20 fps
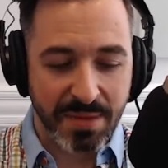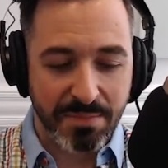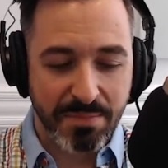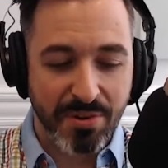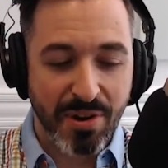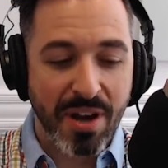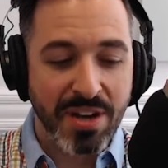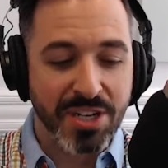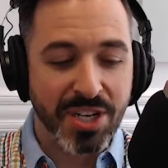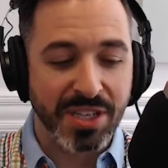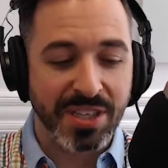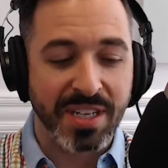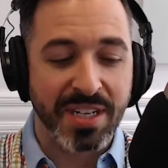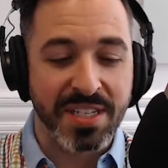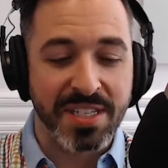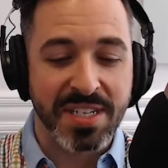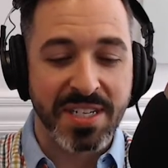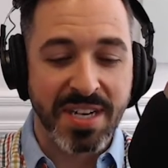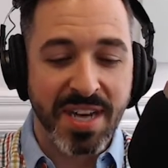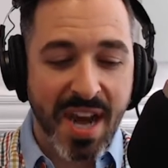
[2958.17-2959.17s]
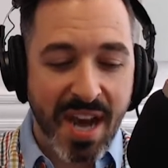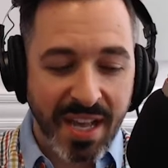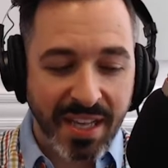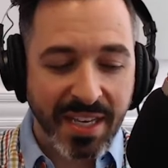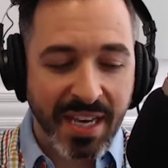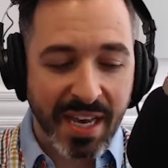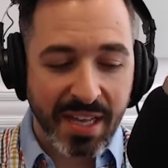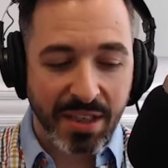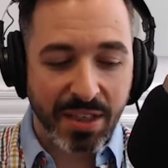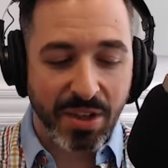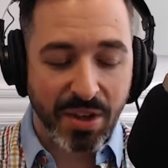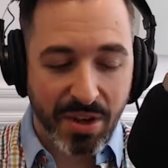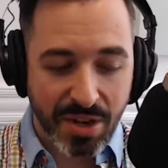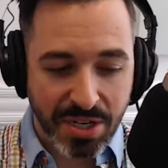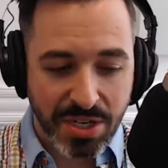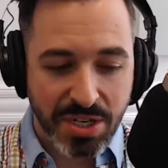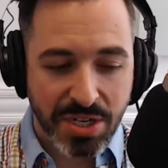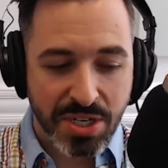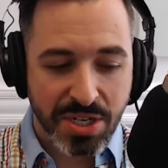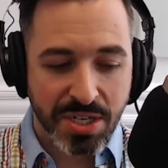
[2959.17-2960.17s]
a project that is not yet
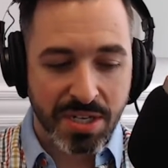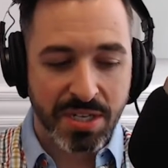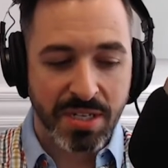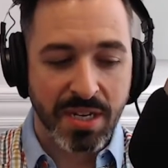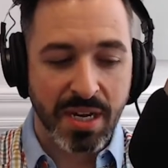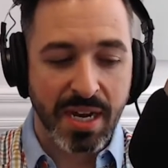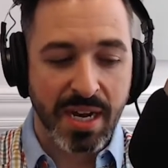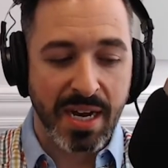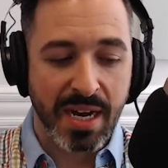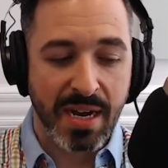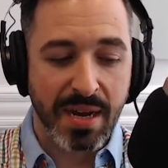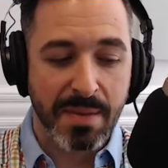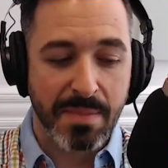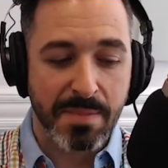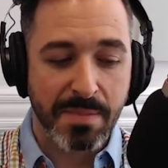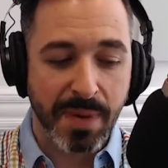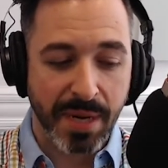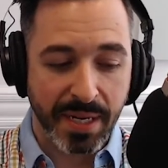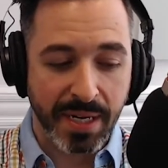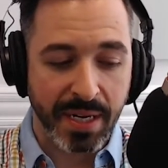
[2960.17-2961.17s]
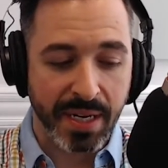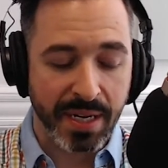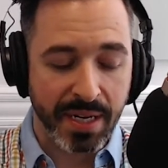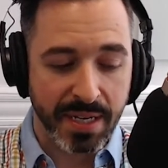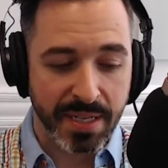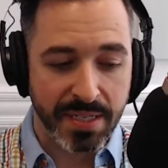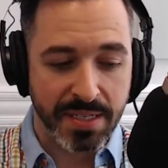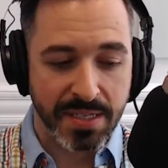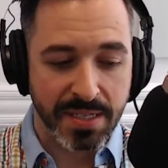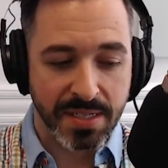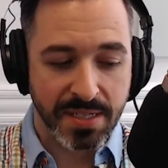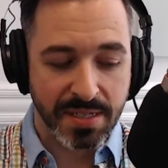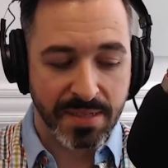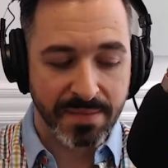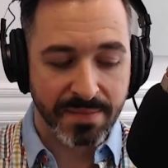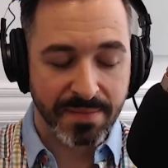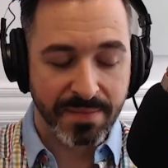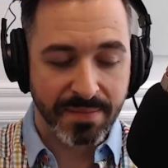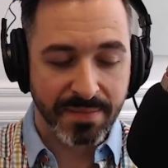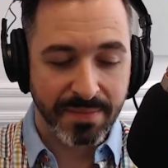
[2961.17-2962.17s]
launched, but it
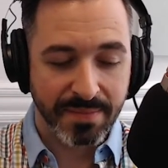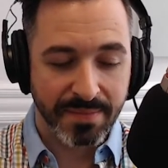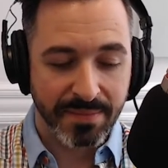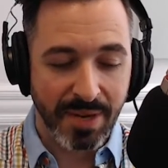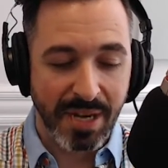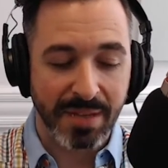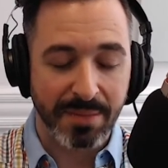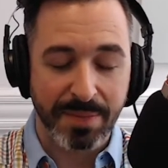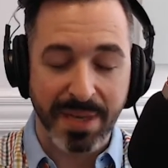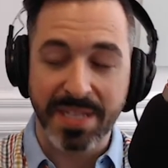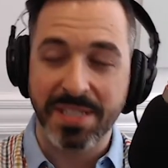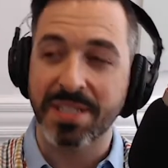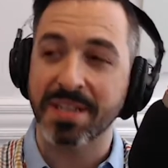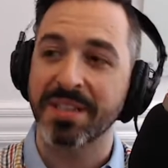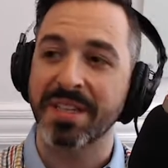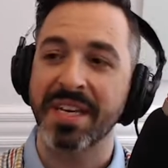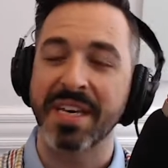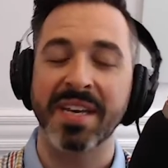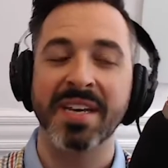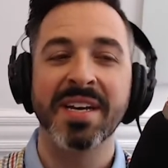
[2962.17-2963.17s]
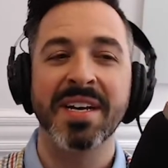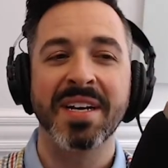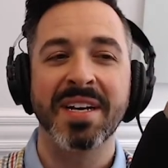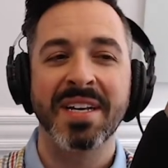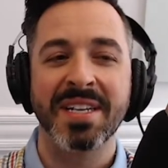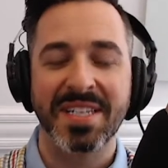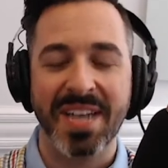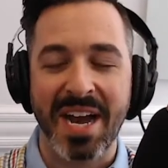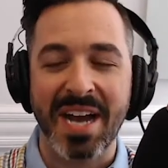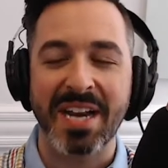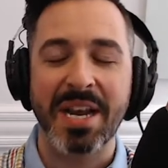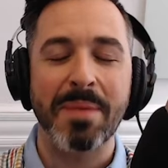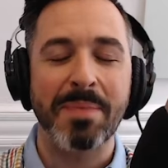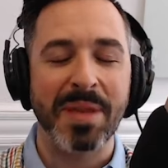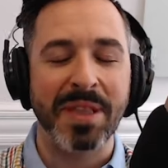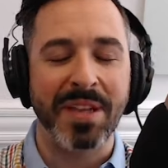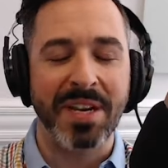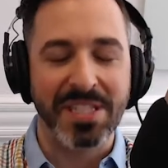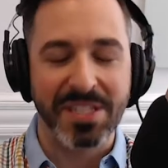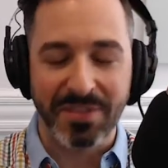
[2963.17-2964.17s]
is, well, basically tied up
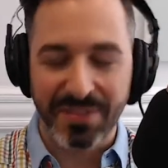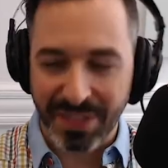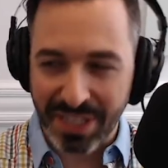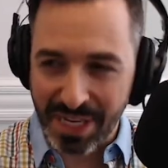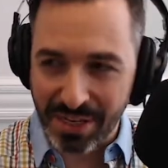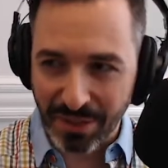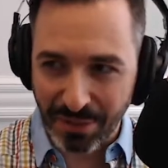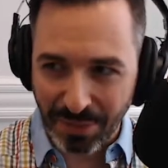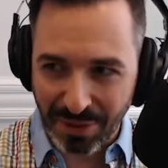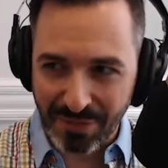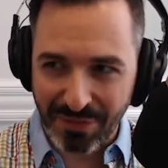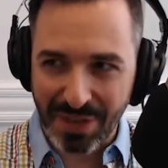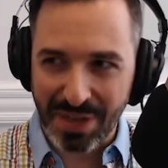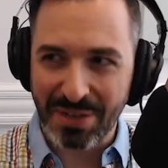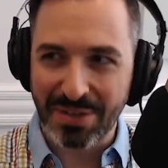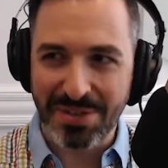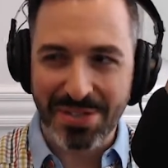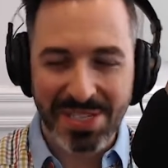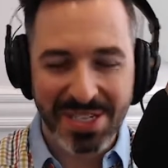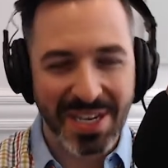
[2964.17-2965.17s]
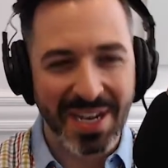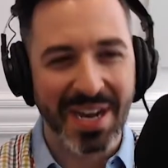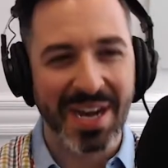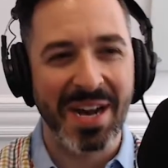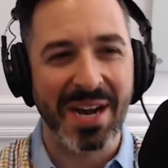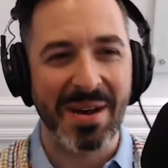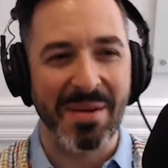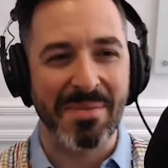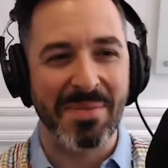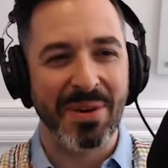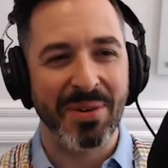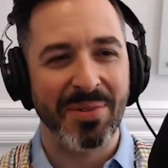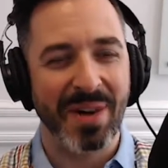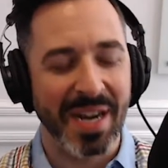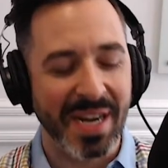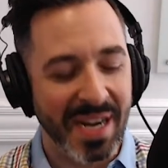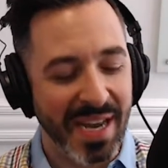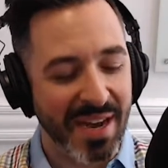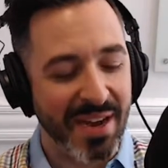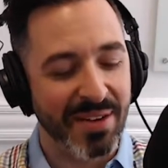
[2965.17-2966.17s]
in lots of legal reviews
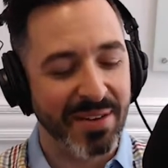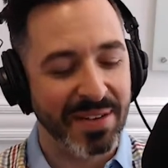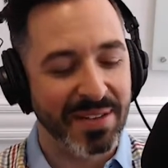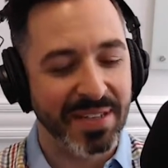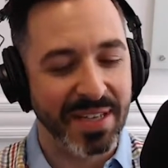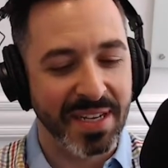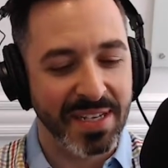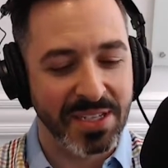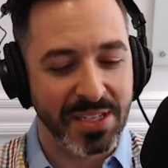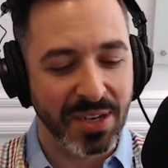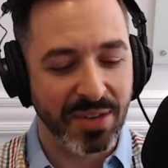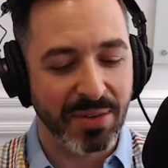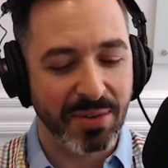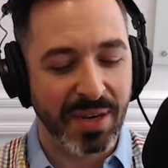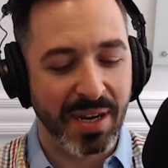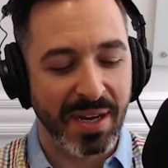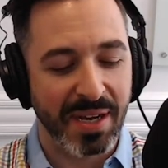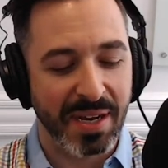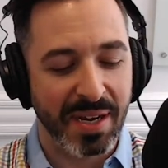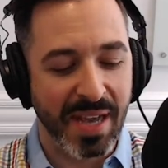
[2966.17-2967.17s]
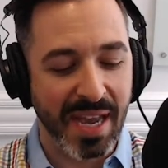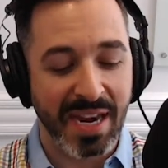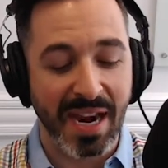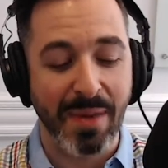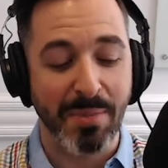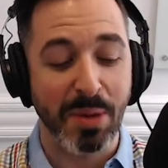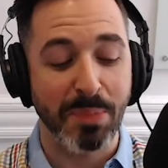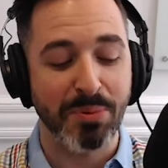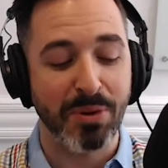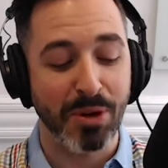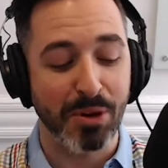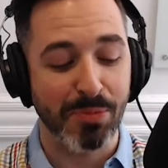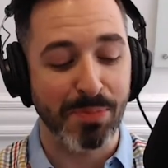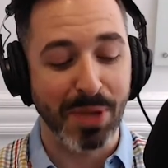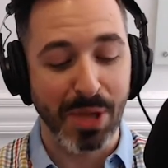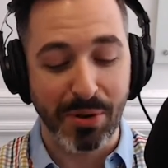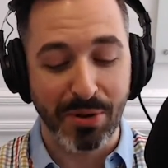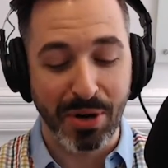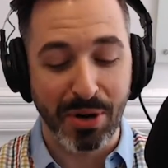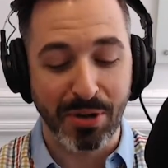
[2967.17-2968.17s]
right now, and so I'm a pro
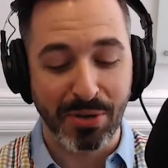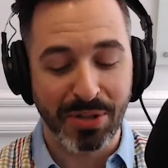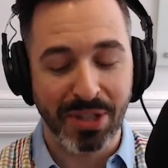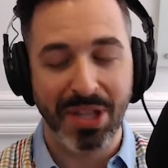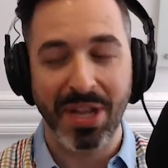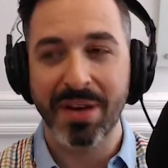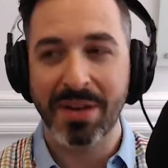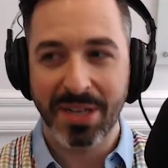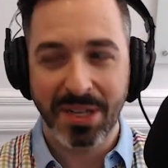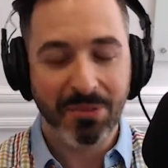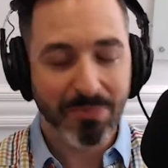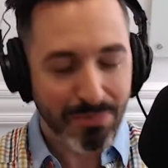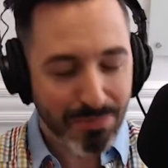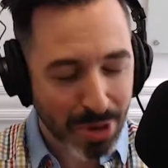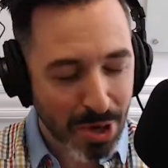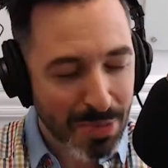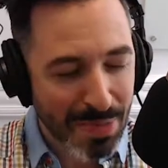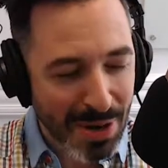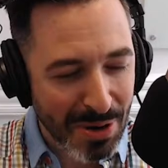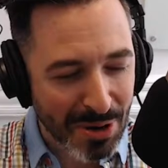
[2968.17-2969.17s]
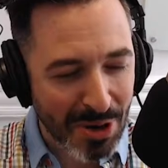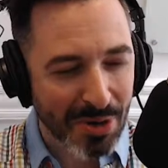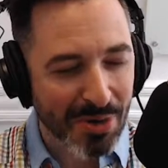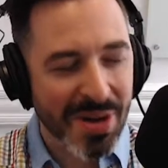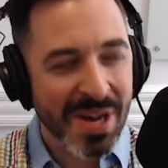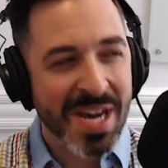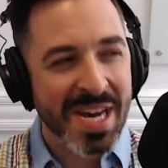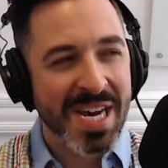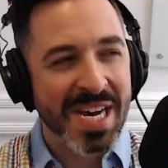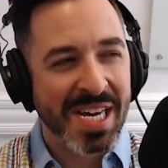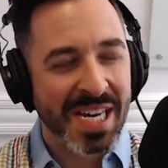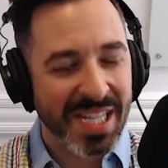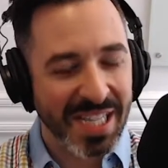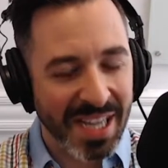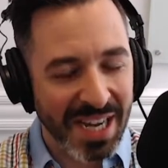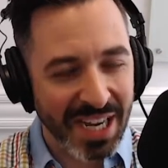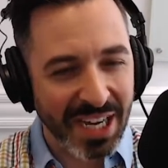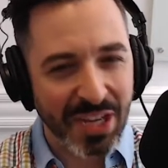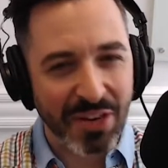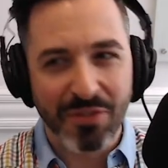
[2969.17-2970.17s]
bono
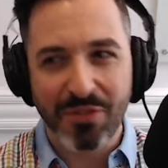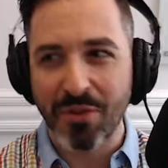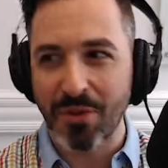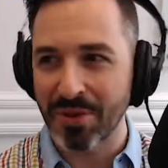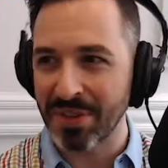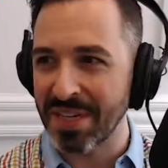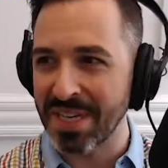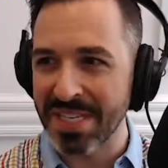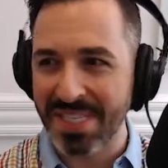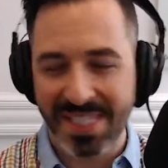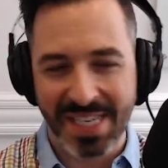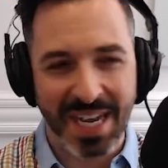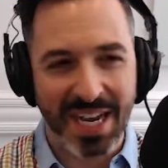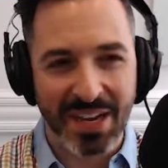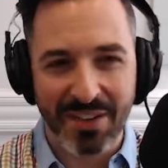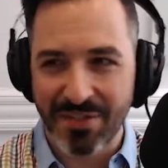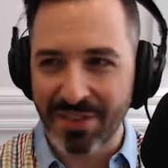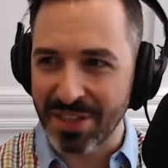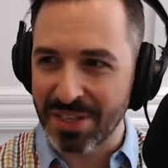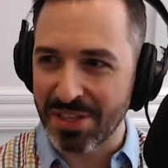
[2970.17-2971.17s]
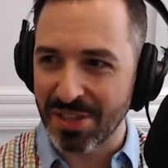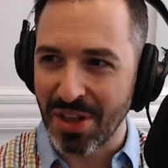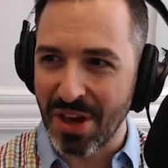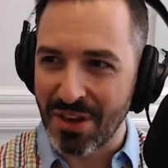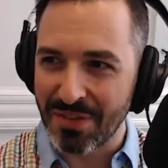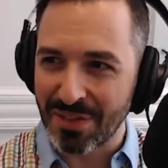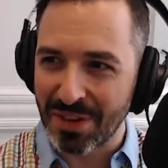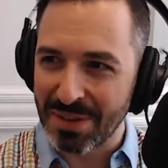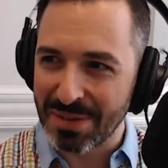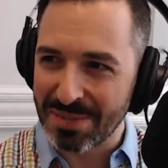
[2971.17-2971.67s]
client for these law firms.